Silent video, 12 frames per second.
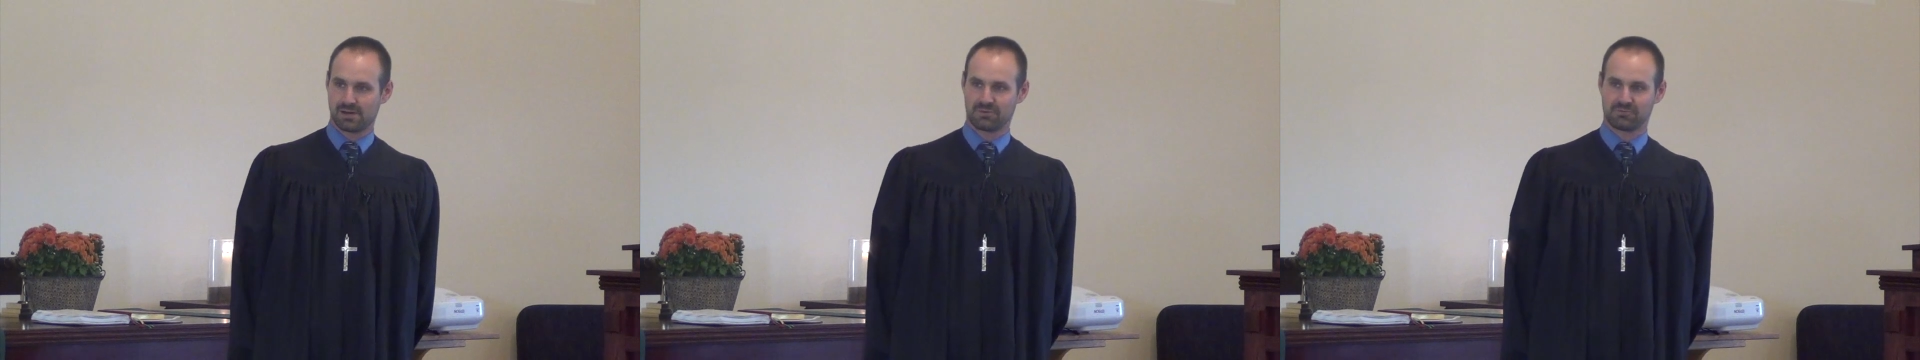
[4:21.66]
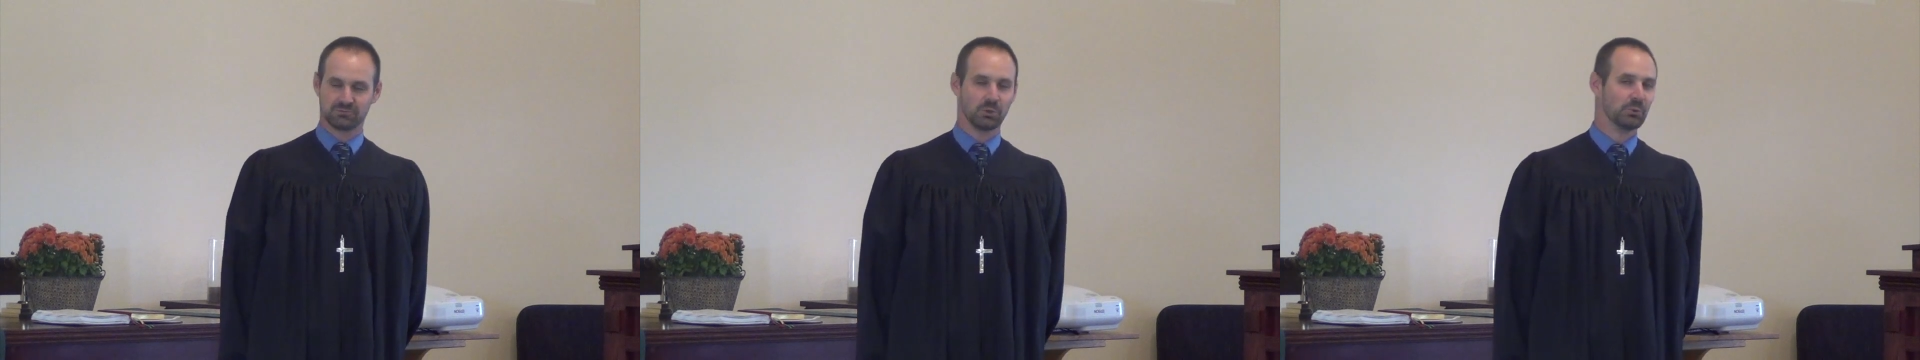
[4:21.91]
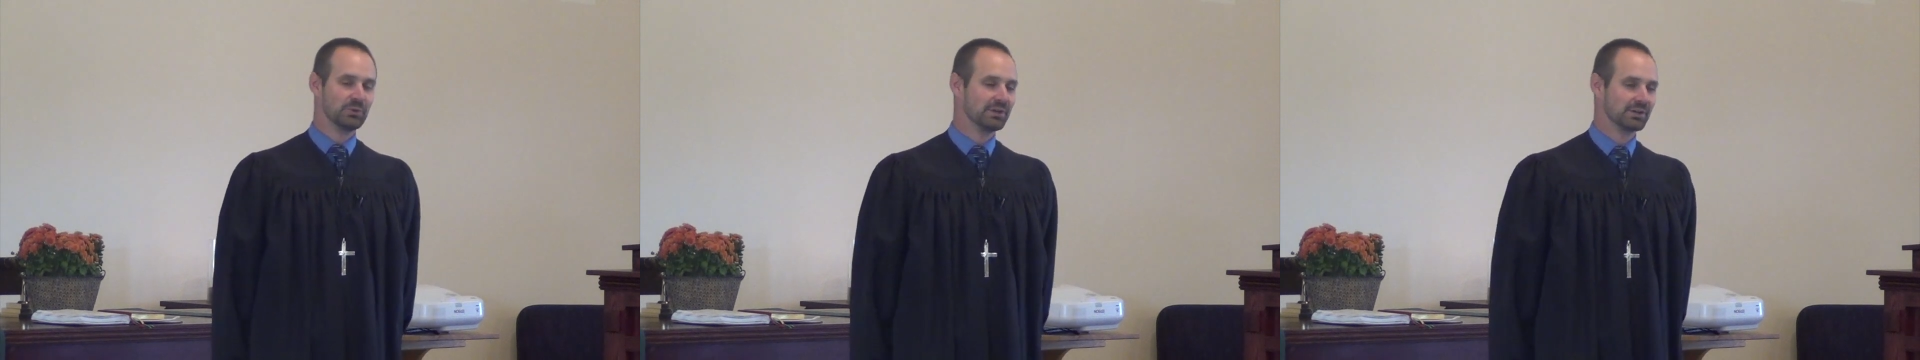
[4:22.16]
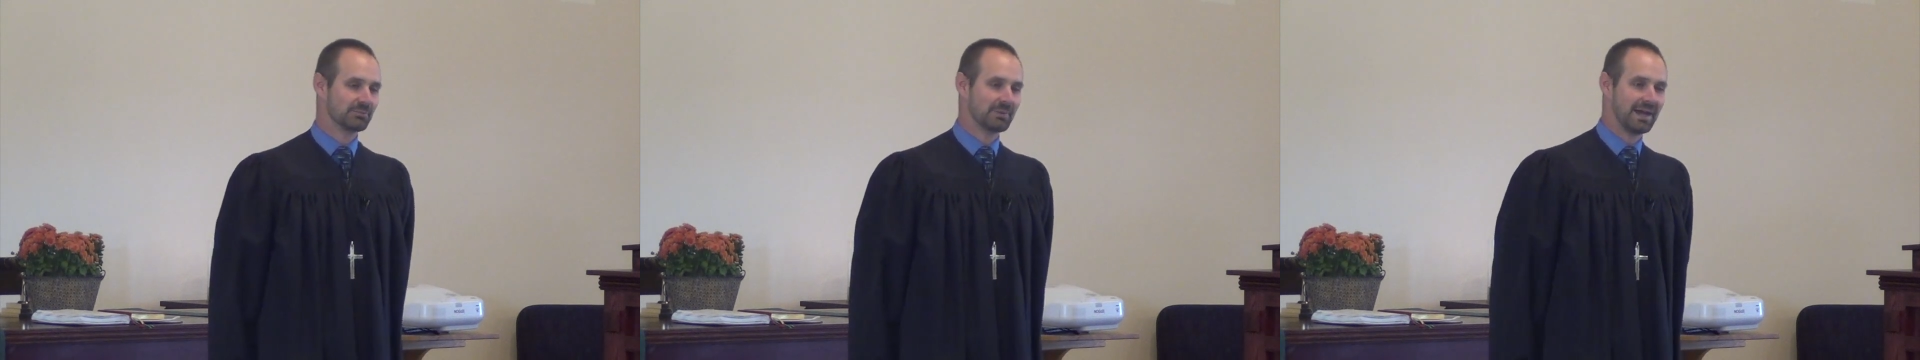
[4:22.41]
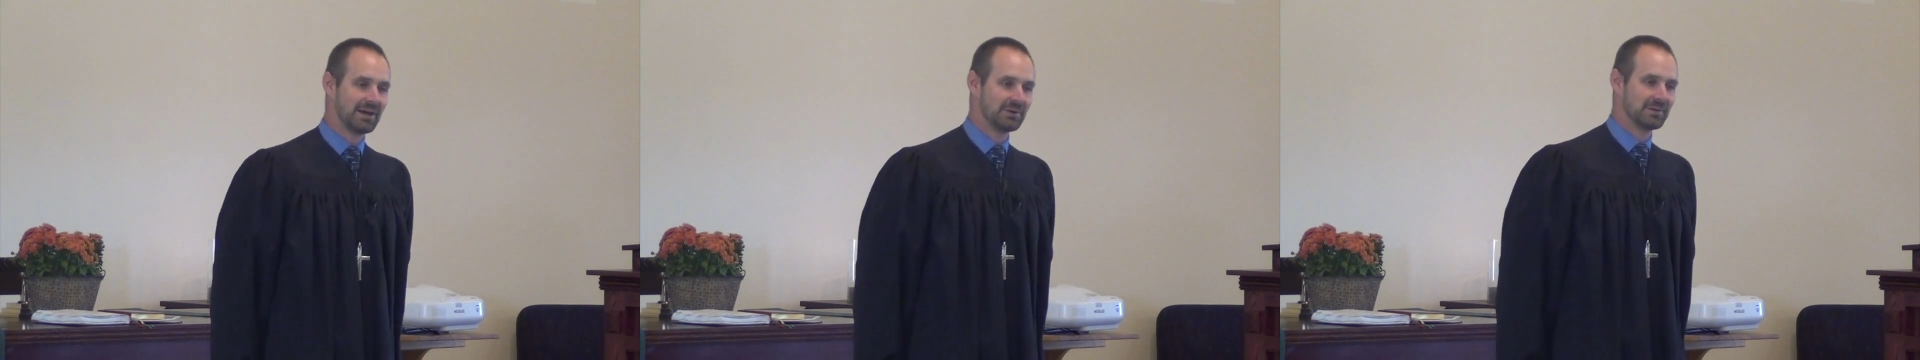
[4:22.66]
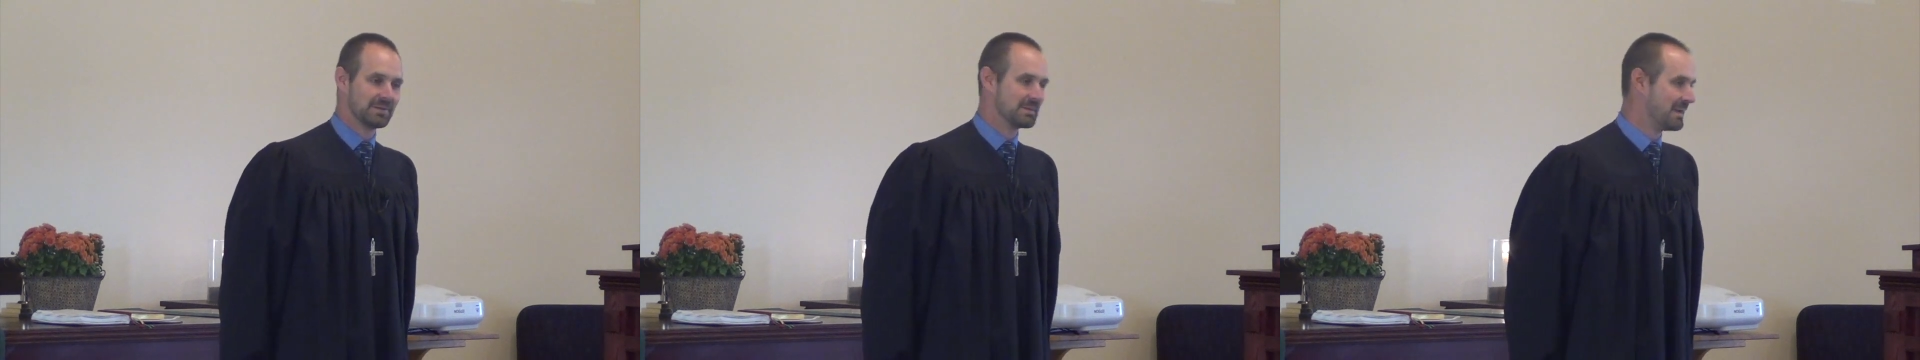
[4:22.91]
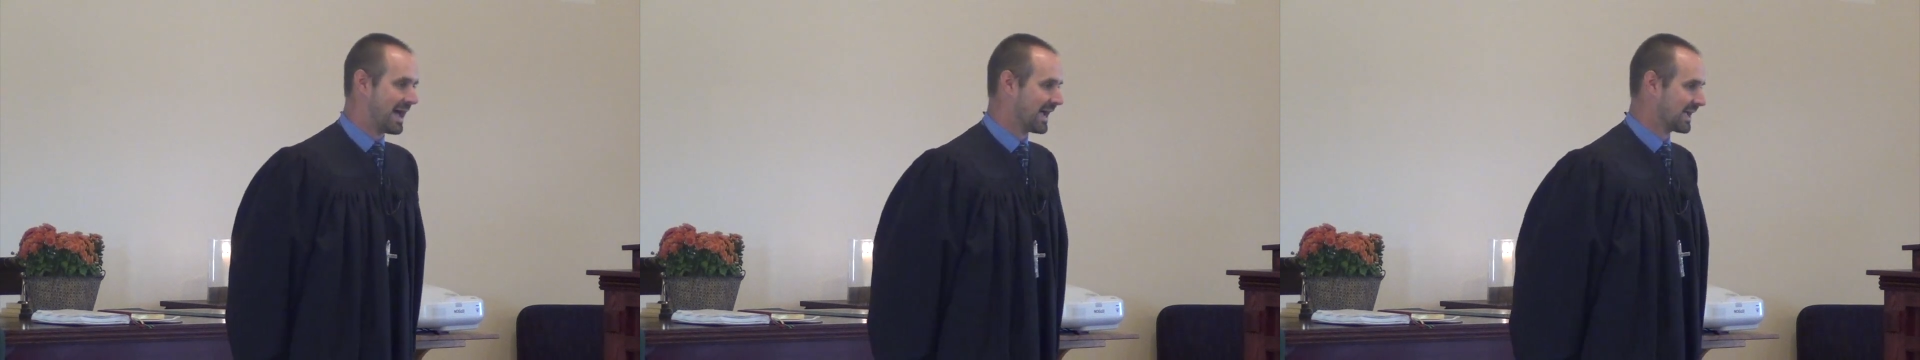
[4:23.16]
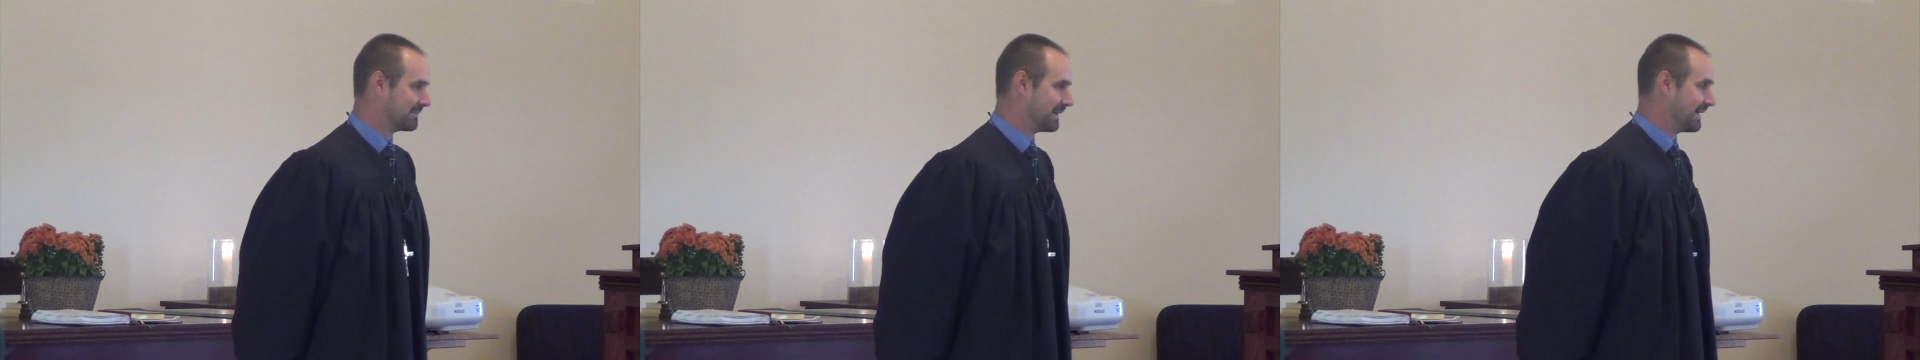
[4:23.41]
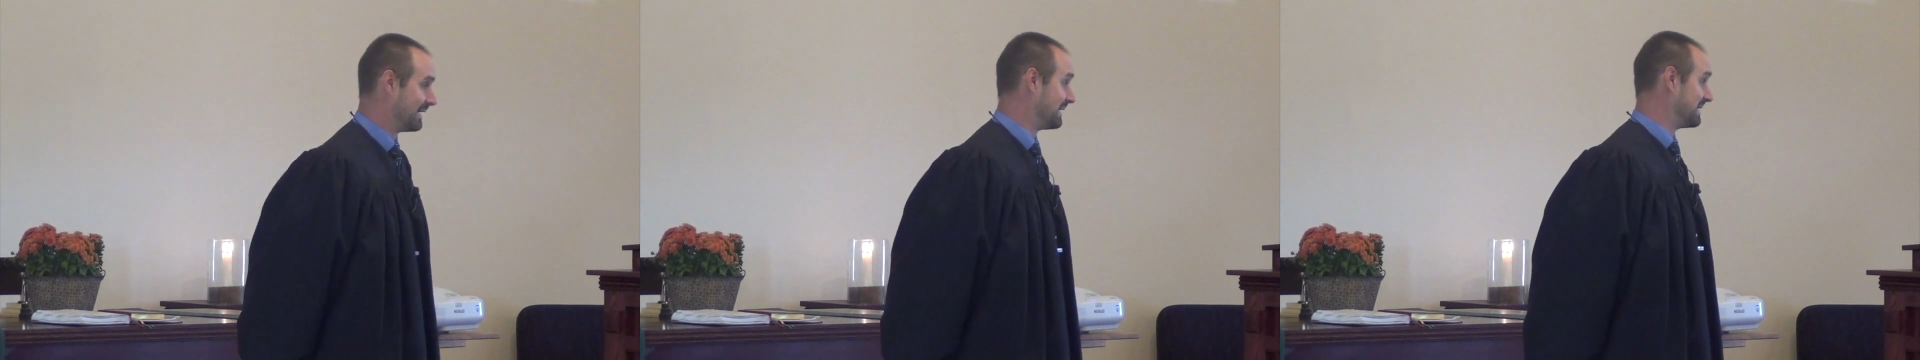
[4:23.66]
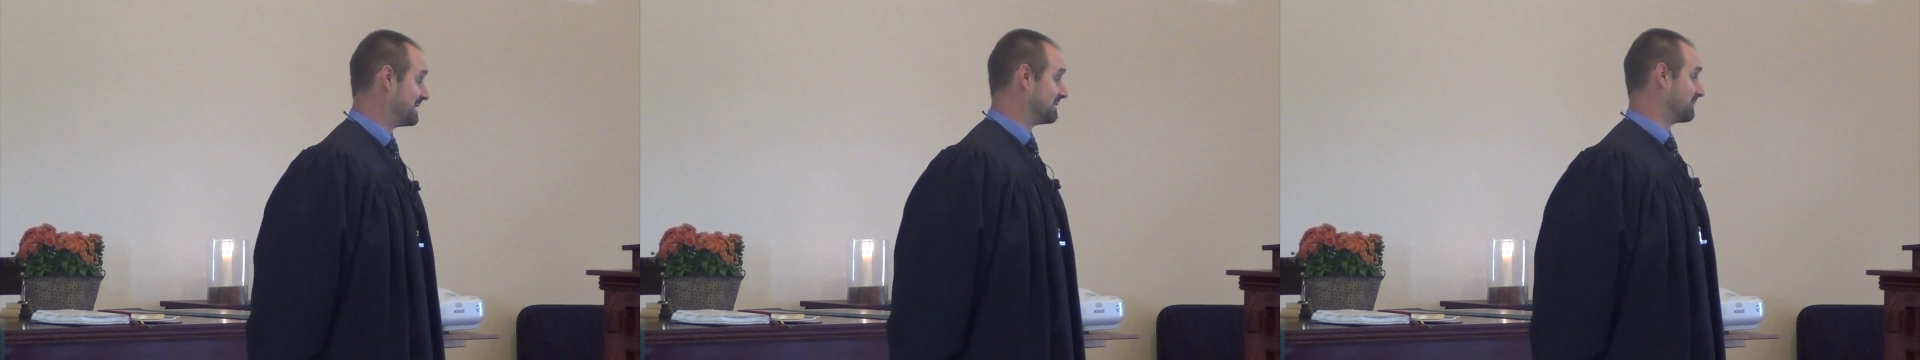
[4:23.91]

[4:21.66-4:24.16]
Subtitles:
are floating around in the back of my head,